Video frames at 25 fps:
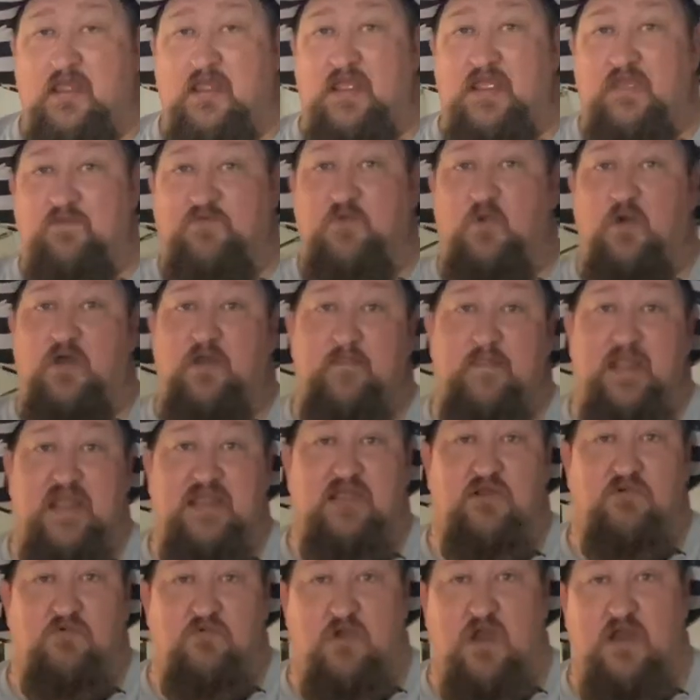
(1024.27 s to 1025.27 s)
If you want to
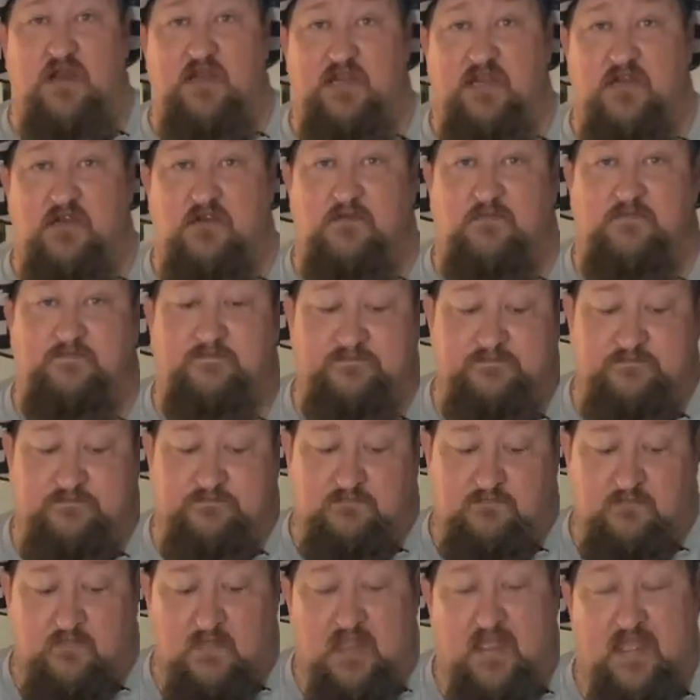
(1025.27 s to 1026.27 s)
make it runnier,
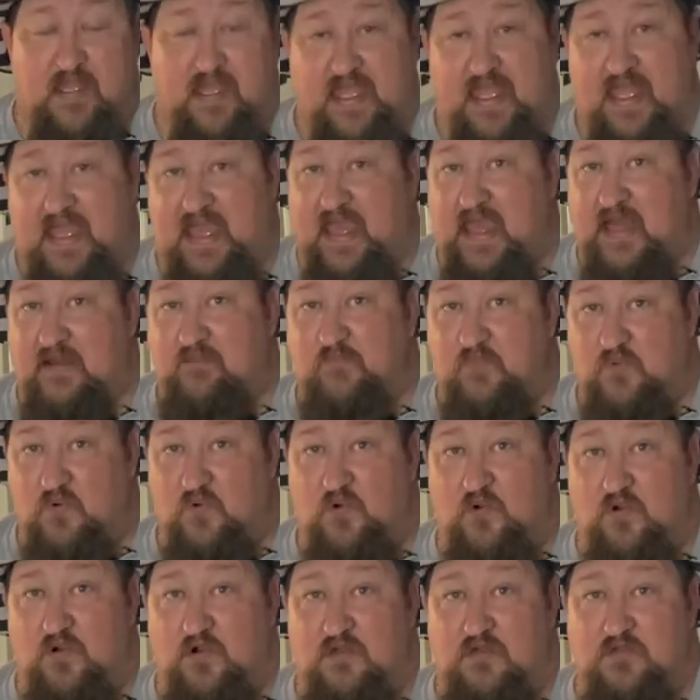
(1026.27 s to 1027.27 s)
add
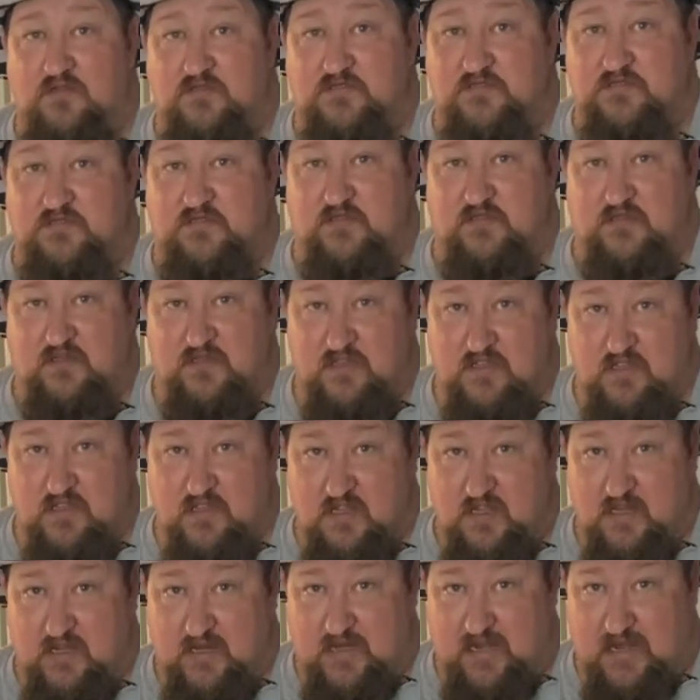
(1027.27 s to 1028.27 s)
more
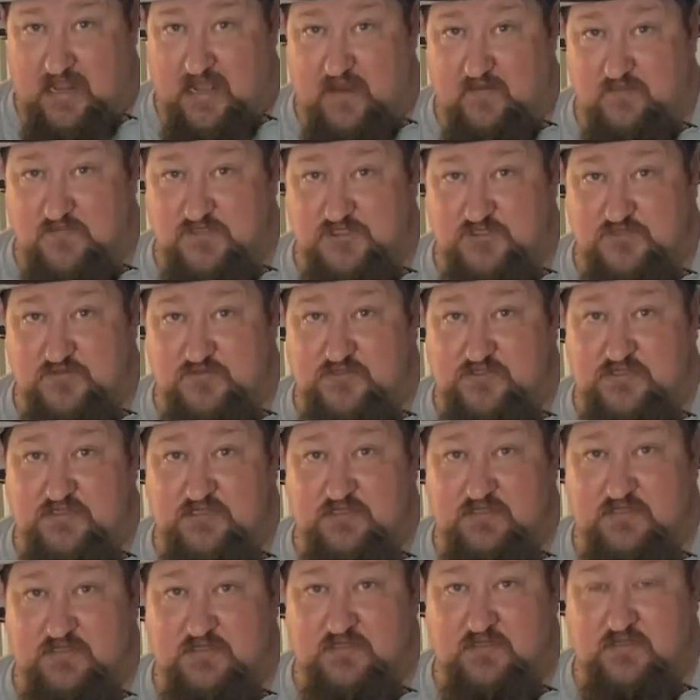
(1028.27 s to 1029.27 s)
lime
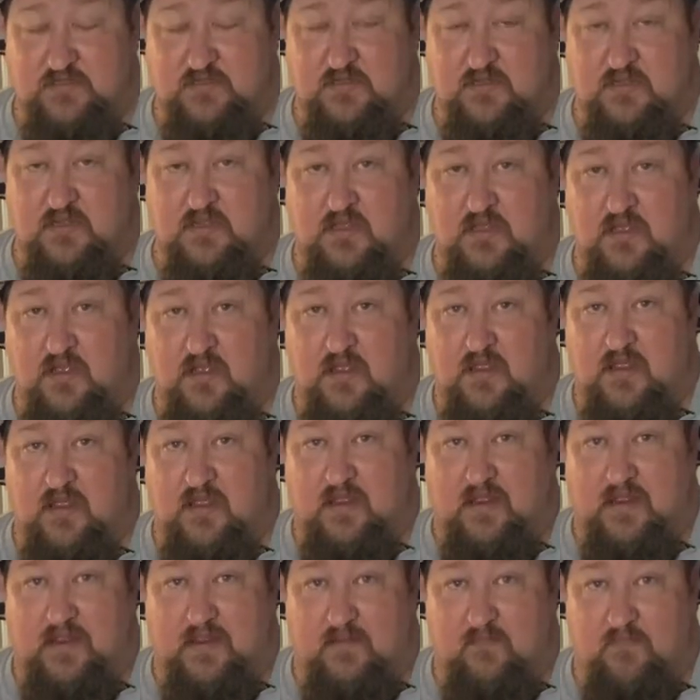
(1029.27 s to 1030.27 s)
juice,
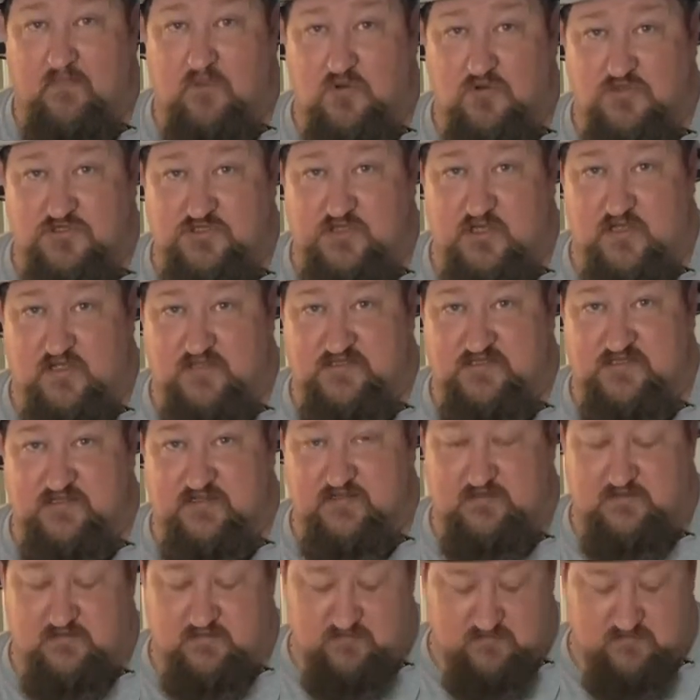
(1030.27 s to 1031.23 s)
more salsa.